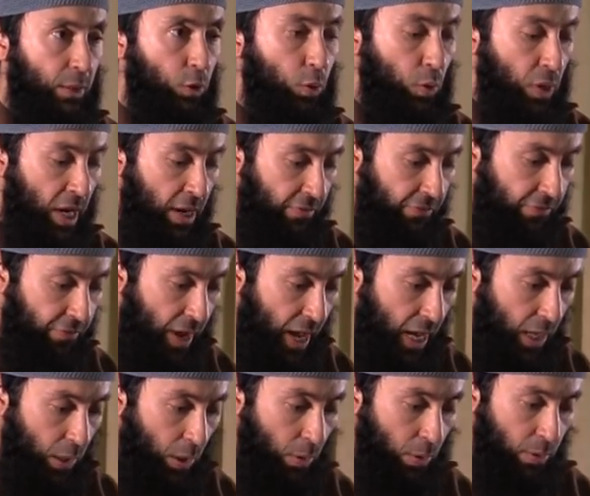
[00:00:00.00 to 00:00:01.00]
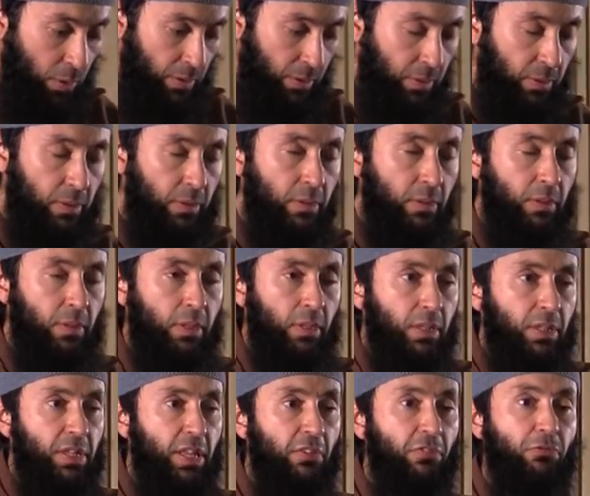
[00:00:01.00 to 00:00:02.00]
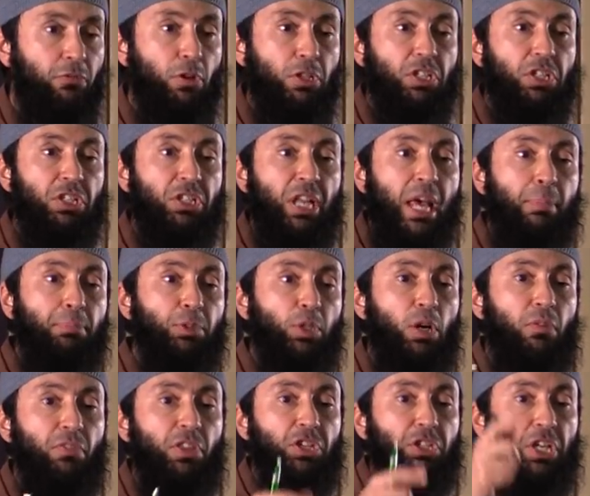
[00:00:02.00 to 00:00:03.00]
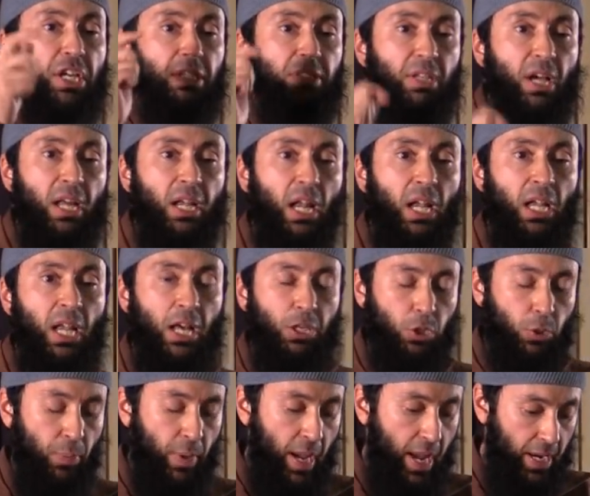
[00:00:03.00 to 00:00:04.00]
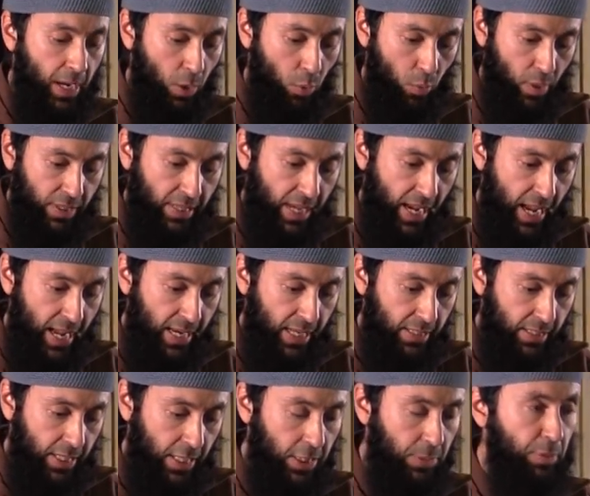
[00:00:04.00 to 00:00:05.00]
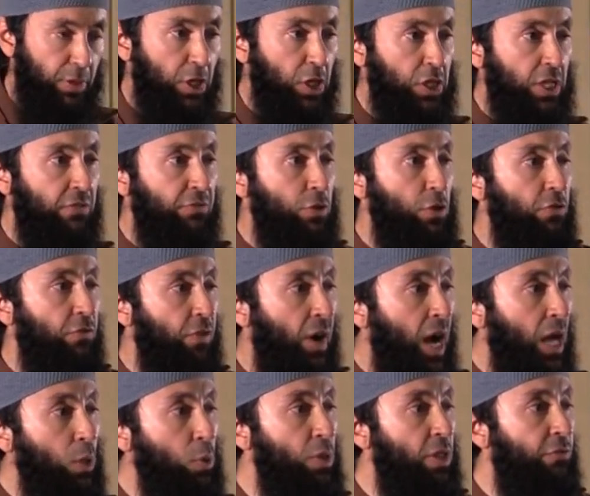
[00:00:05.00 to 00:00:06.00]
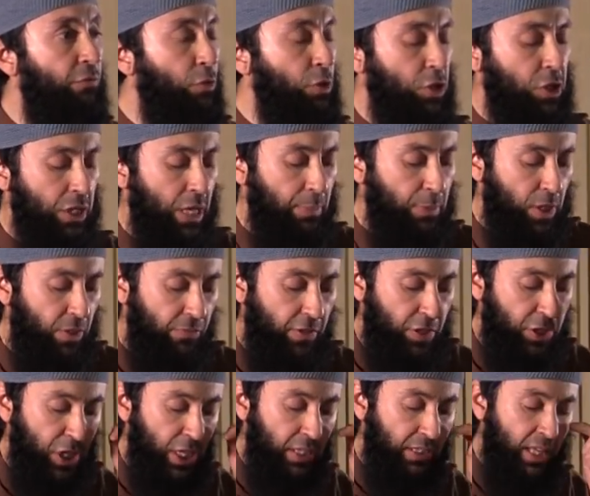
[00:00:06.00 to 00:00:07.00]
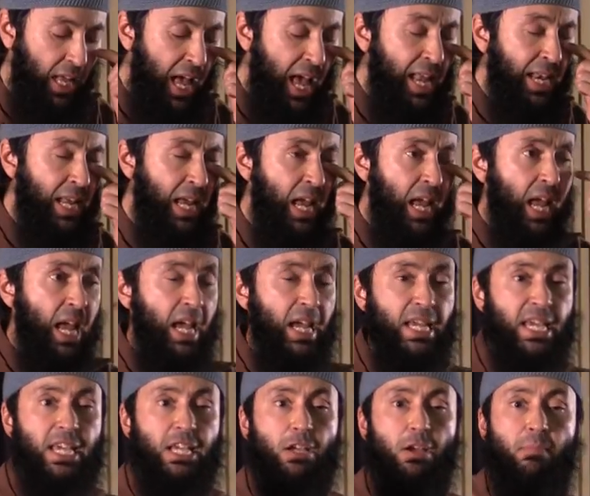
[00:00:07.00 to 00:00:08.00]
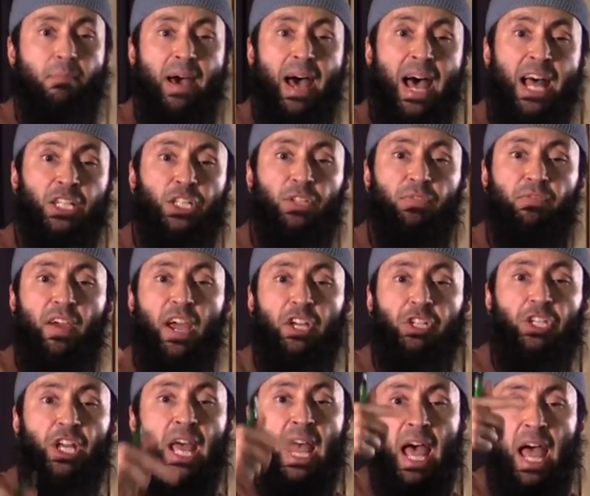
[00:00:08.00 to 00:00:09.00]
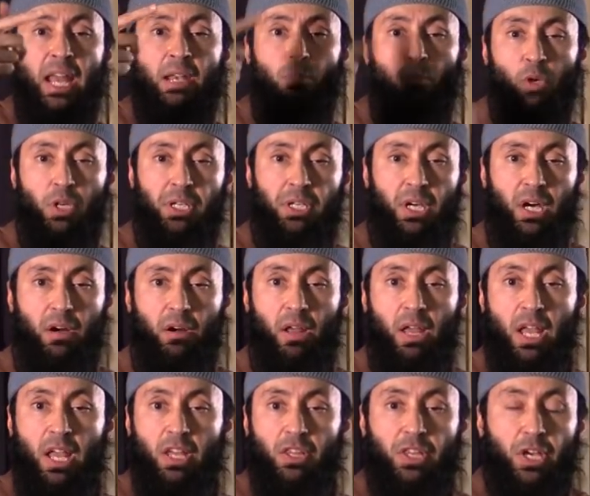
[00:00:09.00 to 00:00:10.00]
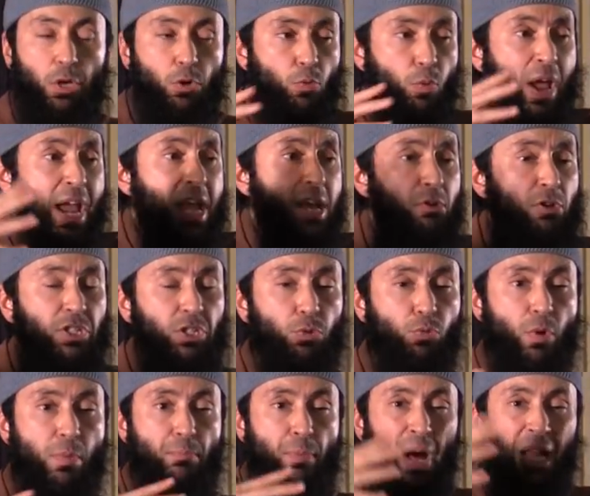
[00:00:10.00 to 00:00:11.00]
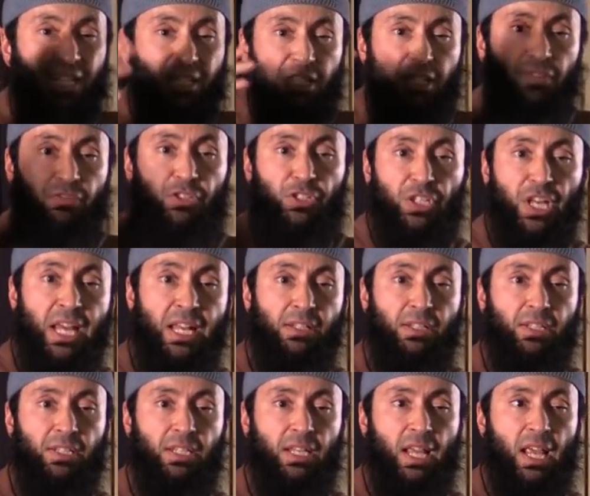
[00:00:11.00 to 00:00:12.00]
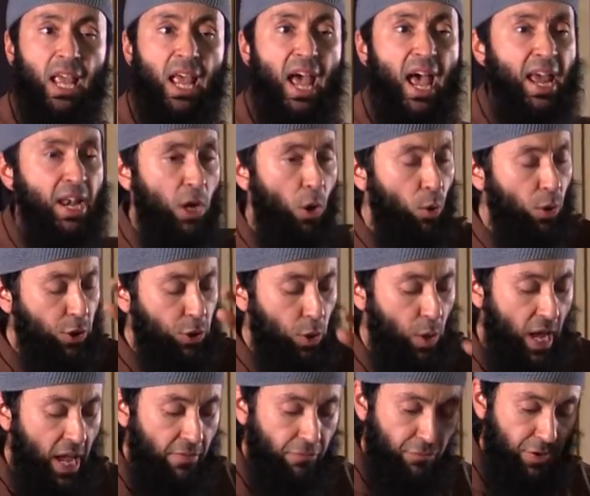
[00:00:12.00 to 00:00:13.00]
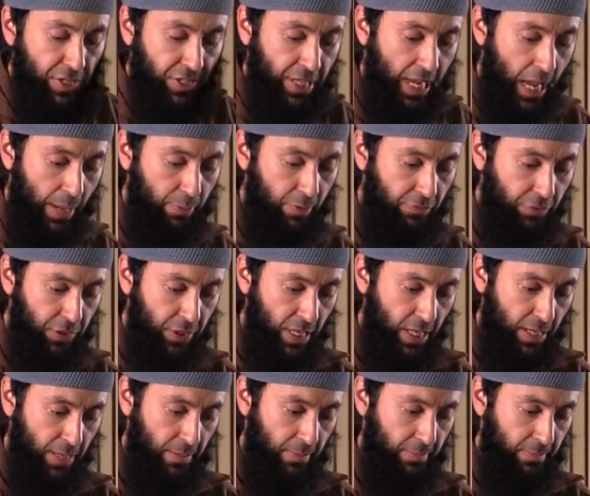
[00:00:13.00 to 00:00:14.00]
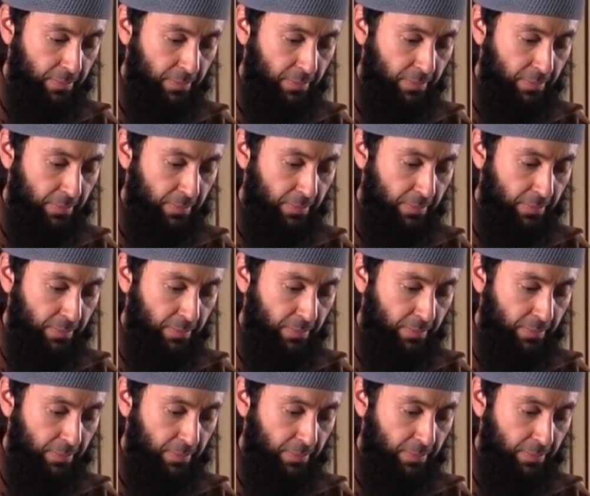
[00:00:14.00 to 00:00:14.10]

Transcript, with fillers: Do not follow the footsteps of the shaitan, Allah subhanahu wa ta'ala says. Because if you follow the footsteps of the shaitan, he commands fahsha and munkar, the greatest repulsive sins and also every type of sin.